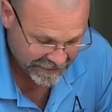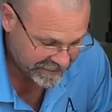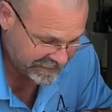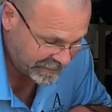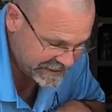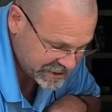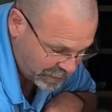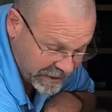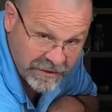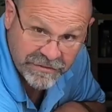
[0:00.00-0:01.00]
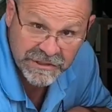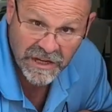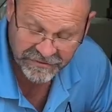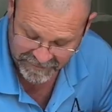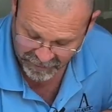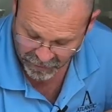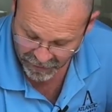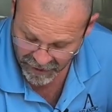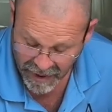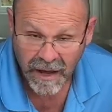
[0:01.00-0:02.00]
The threshold here is adjustable.
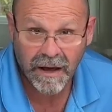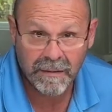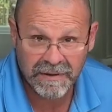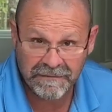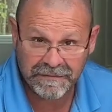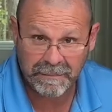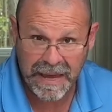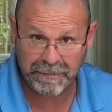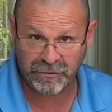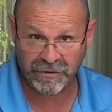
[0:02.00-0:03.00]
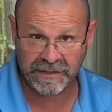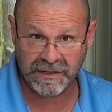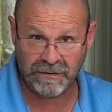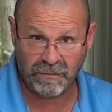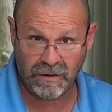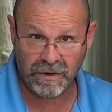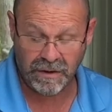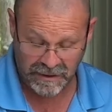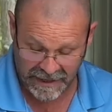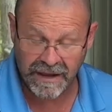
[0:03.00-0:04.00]
Um, if the paper trick didn't
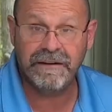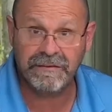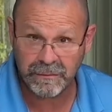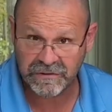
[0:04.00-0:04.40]
work, if it was